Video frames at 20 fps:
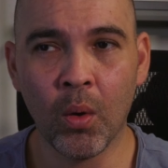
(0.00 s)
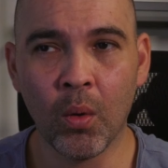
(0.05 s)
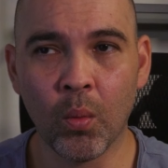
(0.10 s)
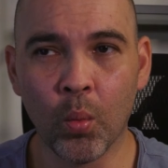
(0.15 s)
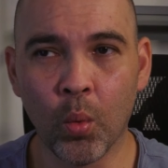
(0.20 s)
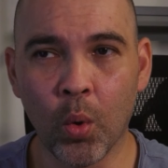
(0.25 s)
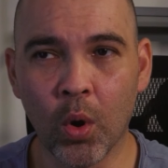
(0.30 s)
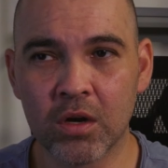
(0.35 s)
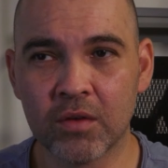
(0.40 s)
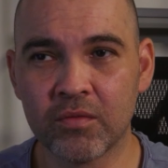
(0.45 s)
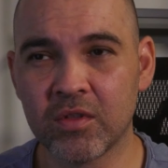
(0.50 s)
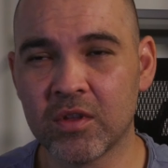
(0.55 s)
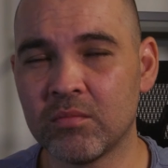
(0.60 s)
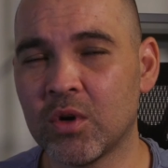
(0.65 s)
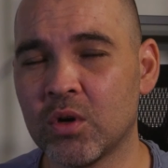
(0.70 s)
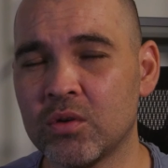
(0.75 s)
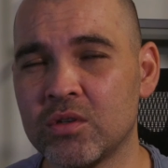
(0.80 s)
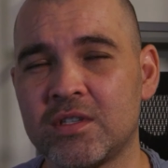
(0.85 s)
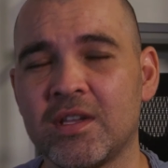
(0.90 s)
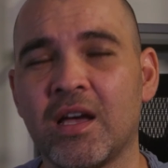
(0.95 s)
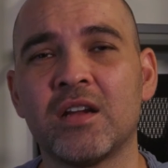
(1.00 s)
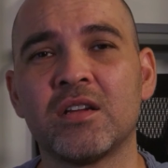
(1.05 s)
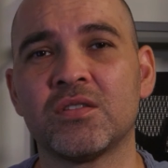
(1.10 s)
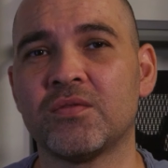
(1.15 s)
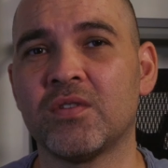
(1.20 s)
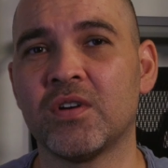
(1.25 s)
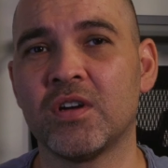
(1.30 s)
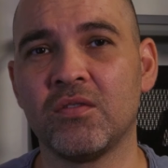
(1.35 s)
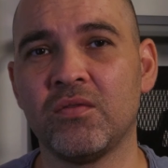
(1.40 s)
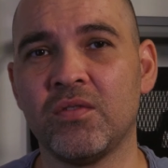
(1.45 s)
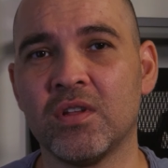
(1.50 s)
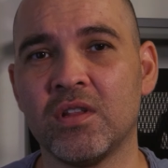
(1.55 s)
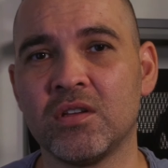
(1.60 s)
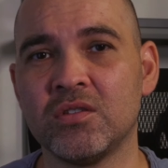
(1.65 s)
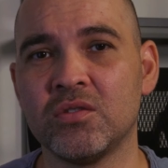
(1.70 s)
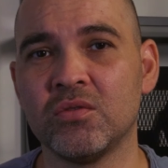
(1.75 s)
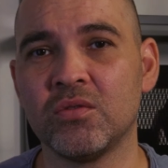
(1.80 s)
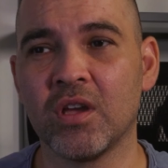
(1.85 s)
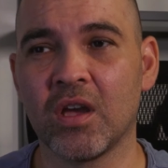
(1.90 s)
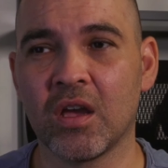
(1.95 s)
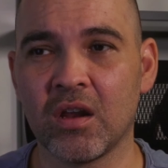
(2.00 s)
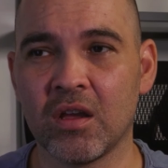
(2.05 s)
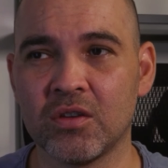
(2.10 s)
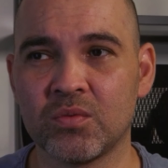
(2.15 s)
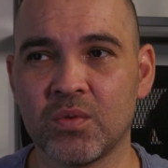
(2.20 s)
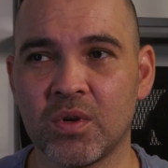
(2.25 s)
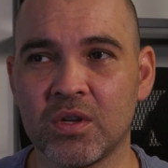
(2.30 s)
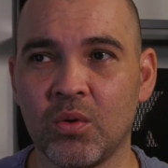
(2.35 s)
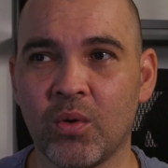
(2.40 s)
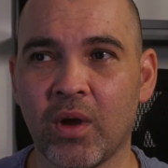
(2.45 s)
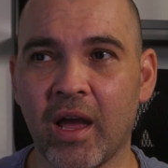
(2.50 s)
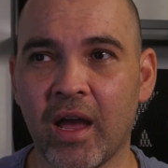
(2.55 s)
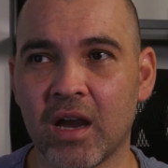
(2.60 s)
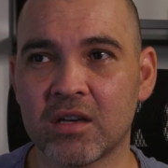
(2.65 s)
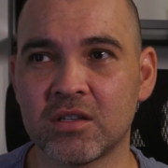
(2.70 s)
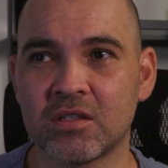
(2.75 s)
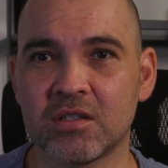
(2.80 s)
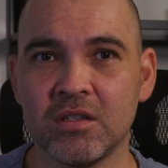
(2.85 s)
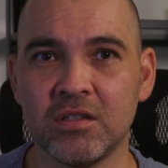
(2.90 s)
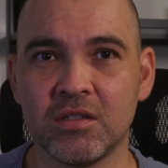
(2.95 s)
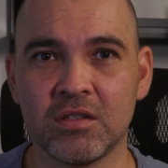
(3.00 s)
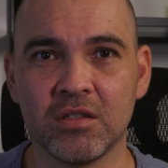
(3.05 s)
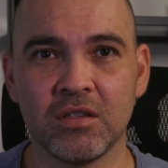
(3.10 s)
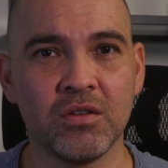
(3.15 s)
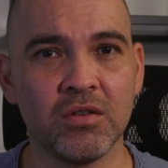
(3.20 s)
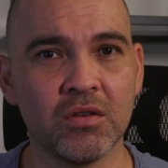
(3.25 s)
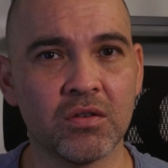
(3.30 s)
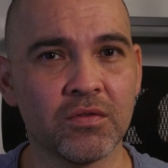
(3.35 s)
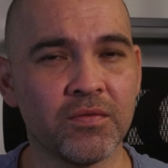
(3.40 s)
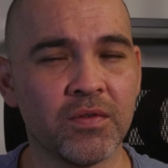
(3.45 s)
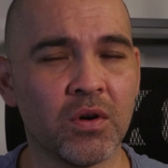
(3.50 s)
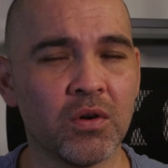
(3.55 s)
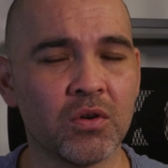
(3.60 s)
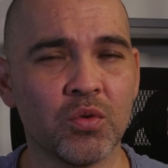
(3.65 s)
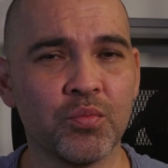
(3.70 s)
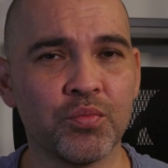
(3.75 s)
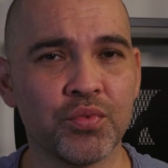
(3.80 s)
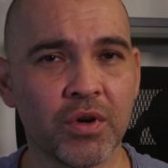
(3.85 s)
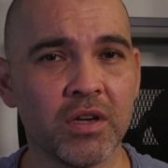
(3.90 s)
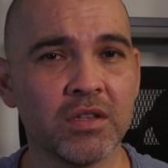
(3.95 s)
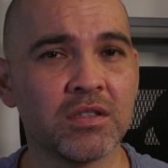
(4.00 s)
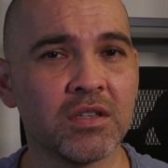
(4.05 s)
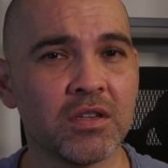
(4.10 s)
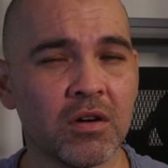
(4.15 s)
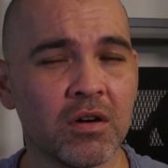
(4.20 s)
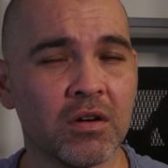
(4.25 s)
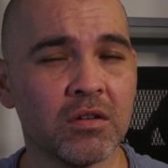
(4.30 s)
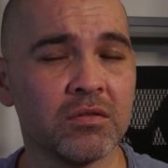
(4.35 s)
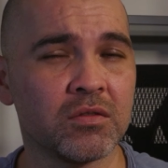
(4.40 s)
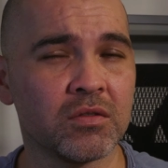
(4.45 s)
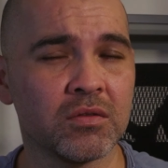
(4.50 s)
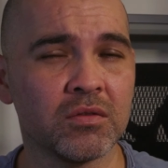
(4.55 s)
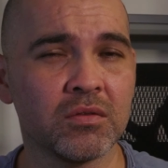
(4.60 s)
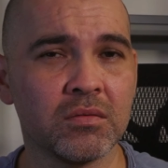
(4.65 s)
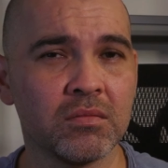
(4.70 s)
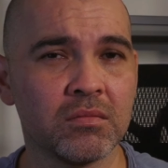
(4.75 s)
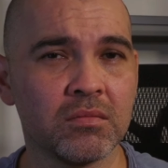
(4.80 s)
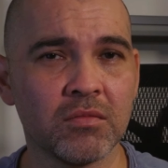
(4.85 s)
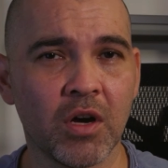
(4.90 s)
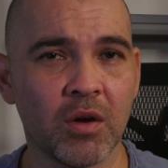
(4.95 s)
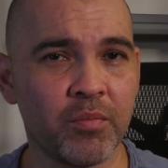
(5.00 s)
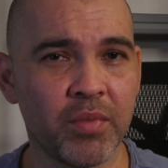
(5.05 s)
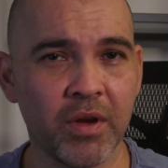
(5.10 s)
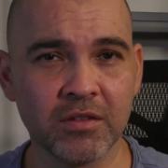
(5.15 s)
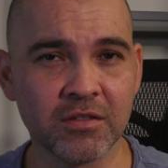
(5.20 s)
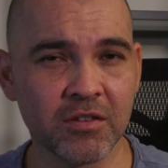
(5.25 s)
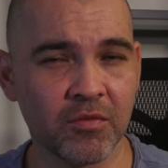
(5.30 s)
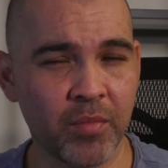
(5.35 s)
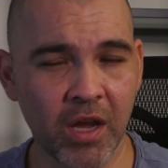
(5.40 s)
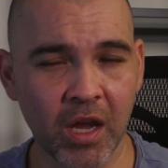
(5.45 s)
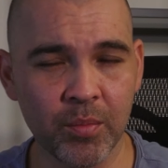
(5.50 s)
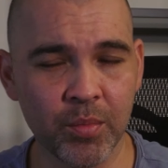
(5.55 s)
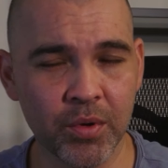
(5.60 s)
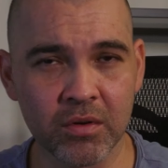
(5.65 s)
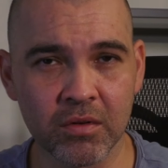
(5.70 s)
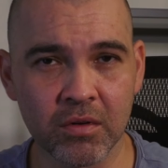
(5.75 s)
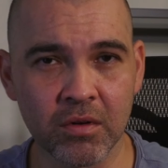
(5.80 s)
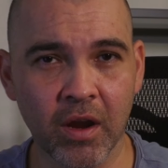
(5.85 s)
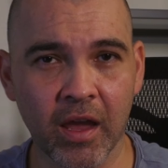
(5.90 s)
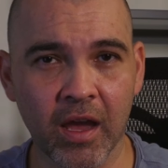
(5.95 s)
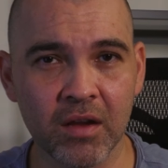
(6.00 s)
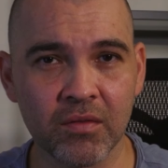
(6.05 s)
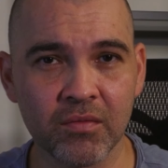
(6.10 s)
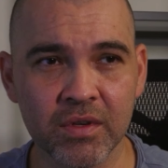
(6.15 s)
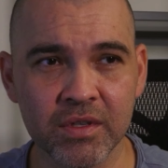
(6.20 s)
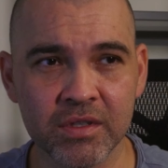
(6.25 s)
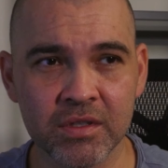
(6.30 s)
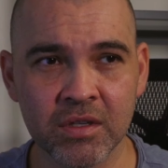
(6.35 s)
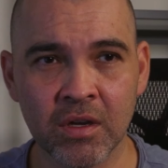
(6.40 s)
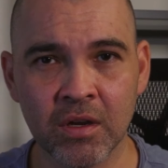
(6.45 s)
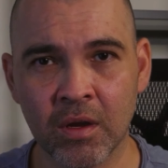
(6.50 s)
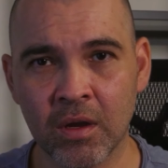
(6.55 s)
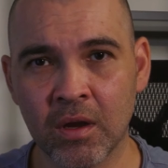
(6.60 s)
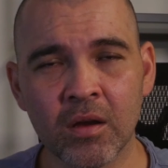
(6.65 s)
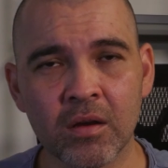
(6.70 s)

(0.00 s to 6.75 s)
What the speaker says: one of the most satisfying feelings you get is when you actually see your photo printed onto a piece of paper or canvas.